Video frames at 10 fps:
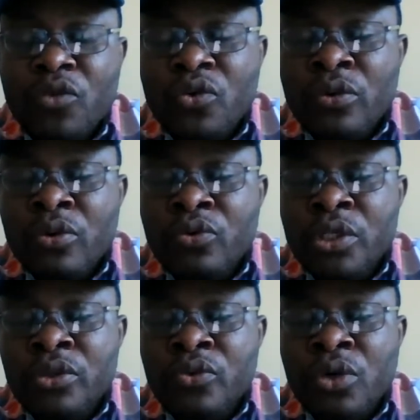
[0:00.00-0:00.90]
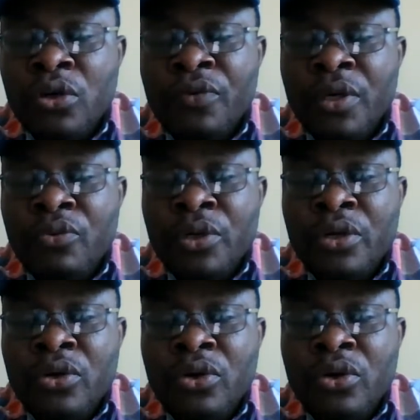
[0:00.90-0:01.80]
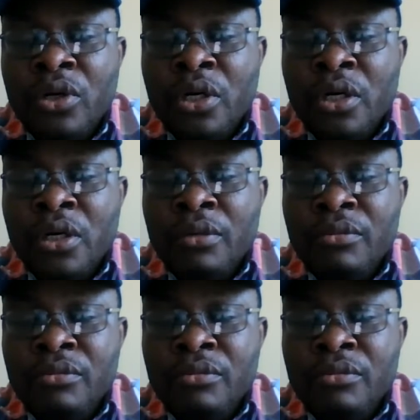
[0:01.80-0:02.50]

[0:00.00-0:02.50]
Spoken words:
Well, which one of them we know?